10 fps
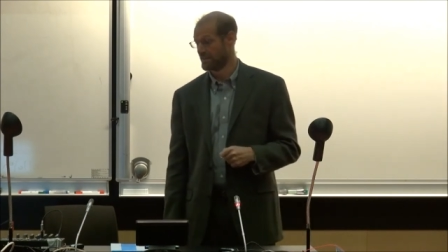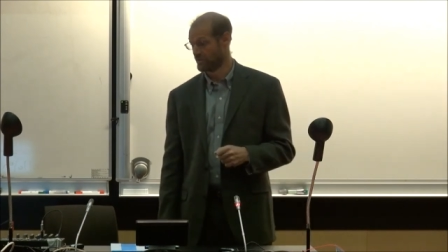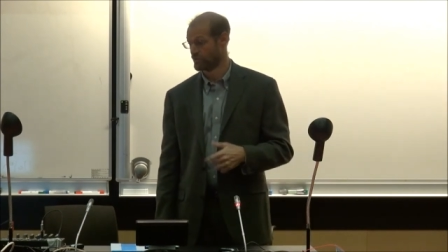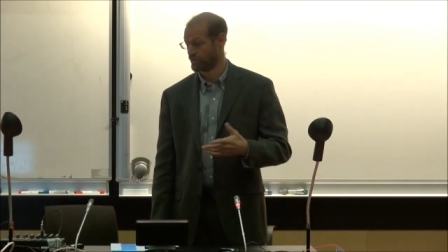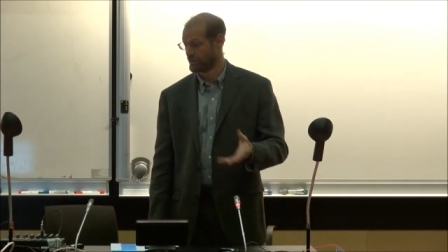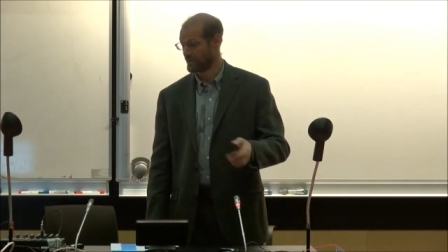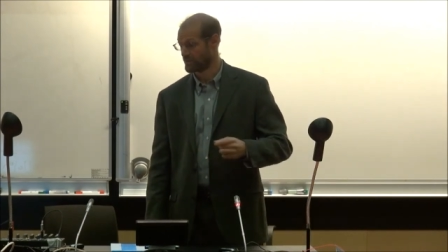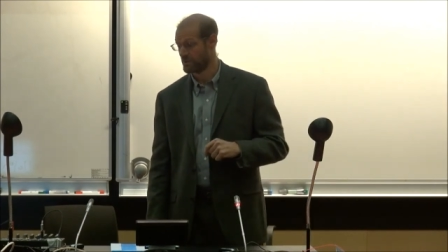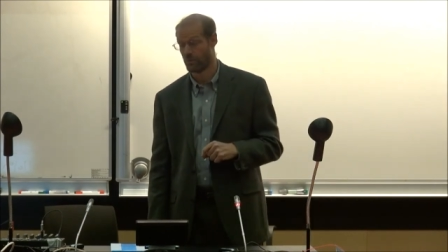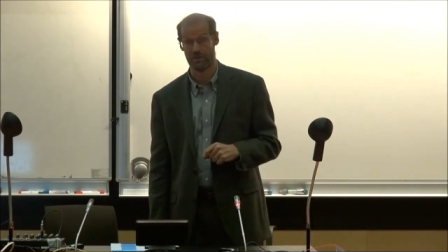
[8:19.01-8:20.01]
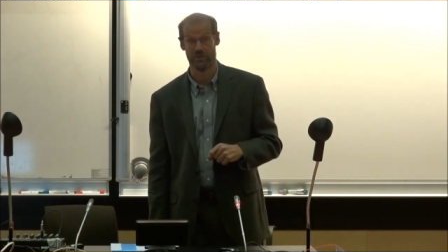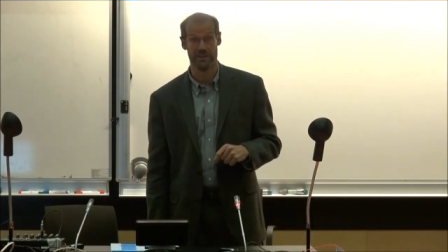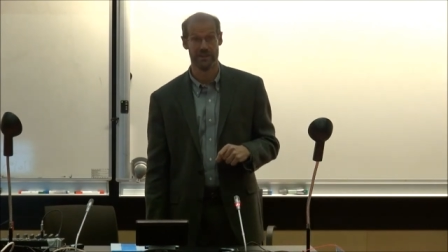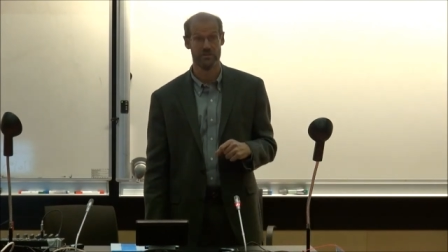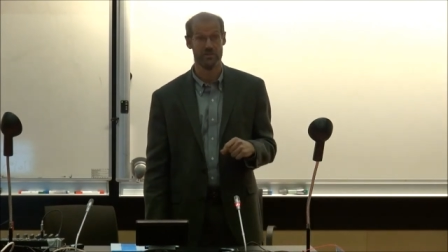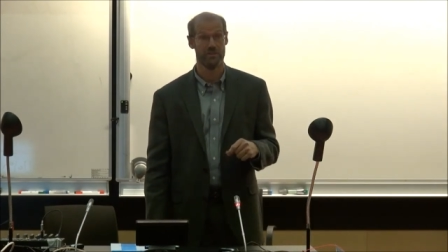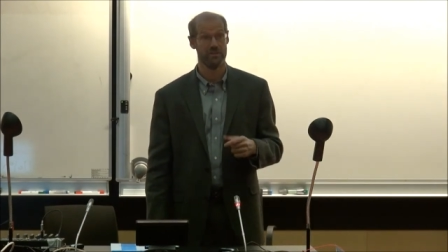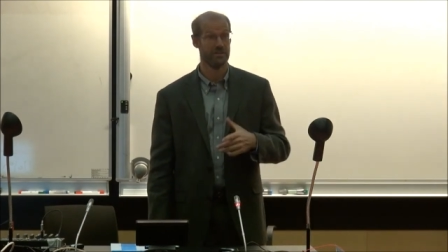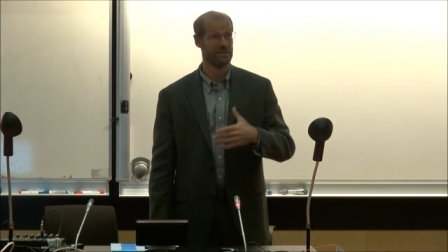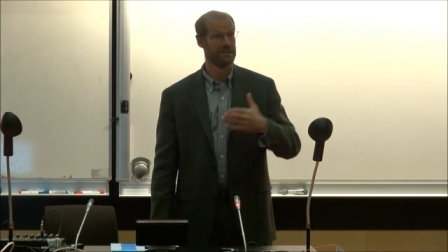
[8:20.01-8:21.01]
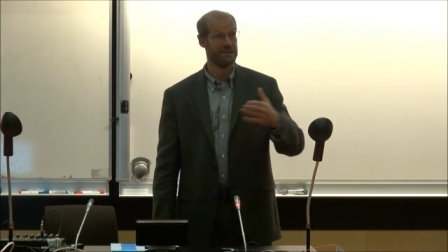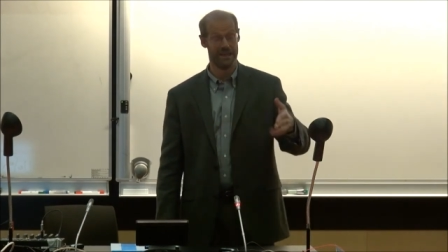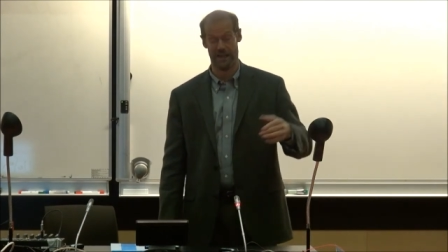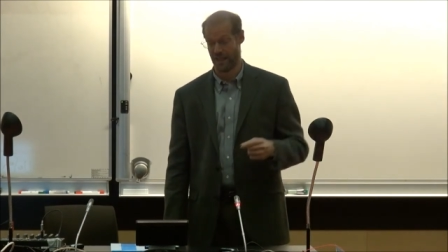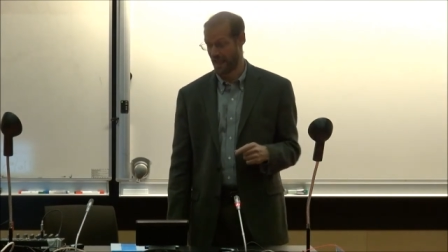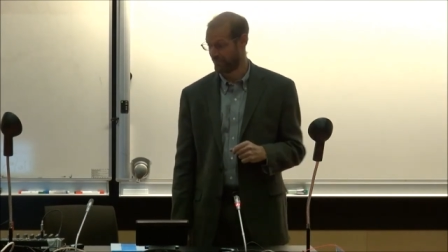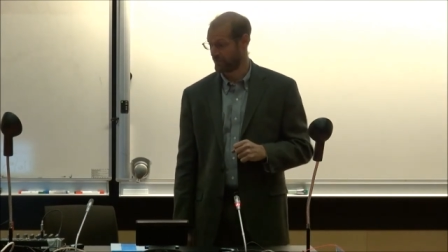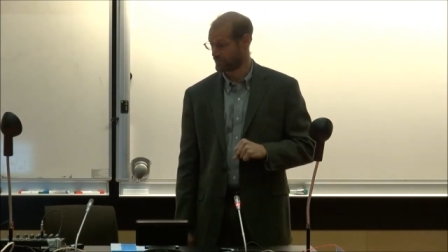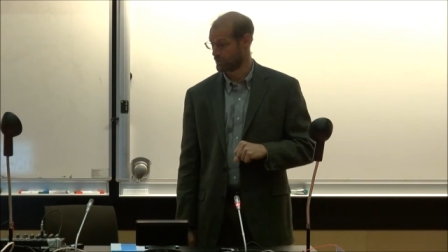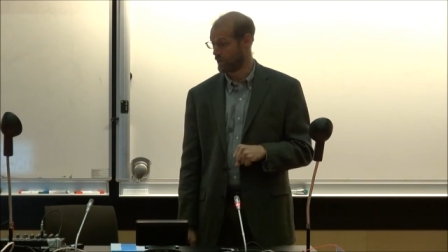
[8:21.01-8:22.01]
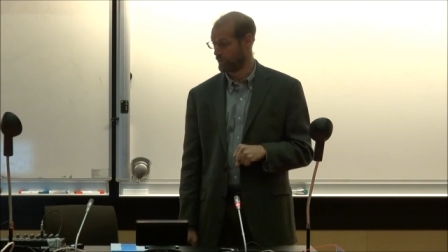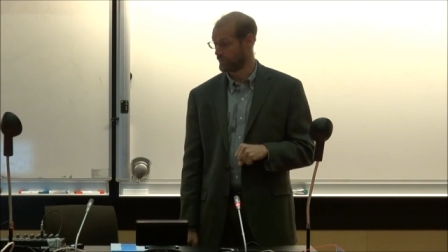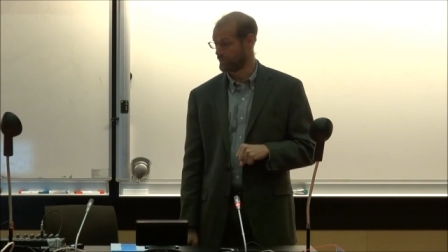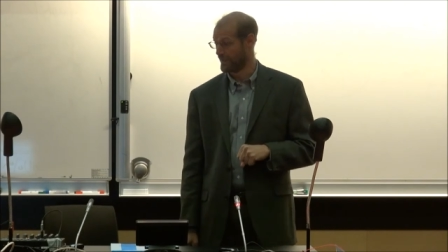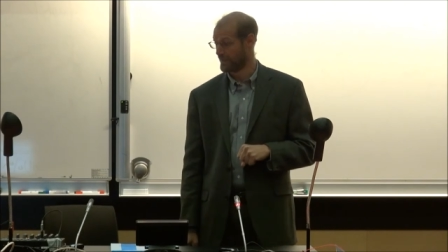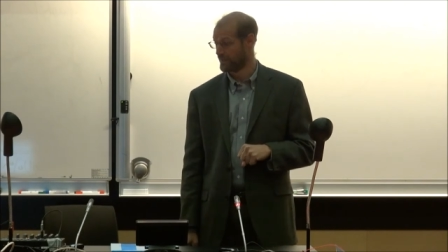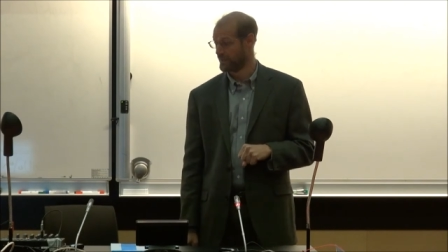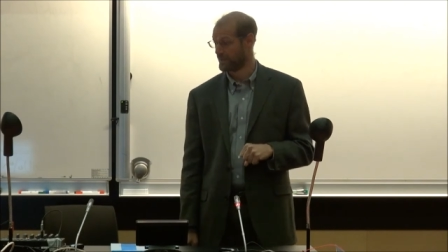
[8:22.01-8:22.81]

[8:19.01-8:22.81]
This turns out to be one of the least, uh, having a smaller effect.